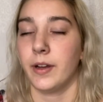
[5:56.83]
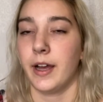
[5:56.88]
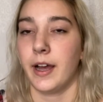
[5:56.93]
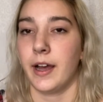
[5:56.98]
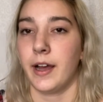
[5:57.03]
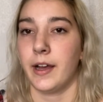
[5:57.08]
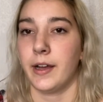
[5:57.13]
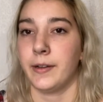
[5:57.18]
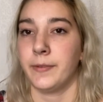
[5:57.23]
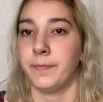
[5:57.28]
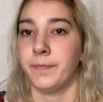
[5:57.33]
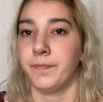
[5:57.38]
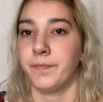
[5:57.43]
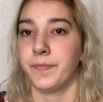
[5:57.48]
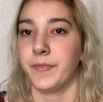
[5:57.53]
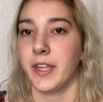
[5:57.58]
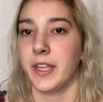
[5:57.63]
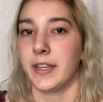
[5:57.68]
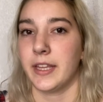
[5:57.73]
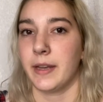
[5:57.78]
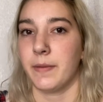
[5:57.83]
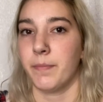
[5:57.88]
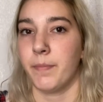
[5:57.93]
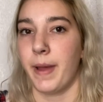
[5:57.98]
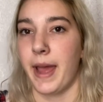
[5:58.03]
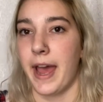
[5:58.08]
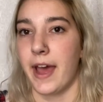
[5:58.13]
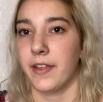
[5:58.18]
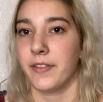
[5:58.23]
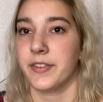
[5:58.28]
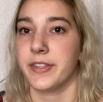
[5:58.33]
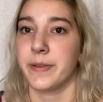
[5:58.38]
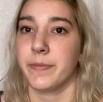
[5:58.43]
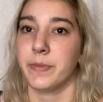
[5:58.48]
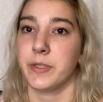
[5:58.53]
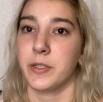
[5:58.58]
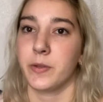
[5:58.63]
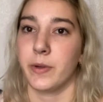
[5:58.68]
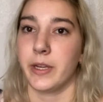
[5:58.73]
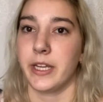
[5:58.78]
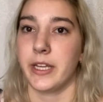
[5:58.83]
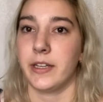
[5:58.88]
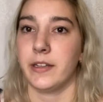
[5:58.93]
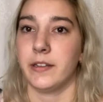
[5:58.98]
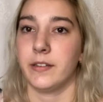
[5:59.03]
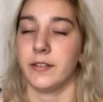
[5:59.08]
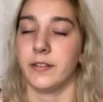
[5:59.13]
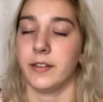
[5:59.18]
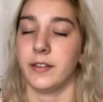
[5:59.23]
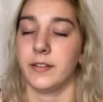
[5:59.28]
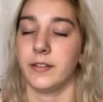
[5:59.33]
and then baths in between.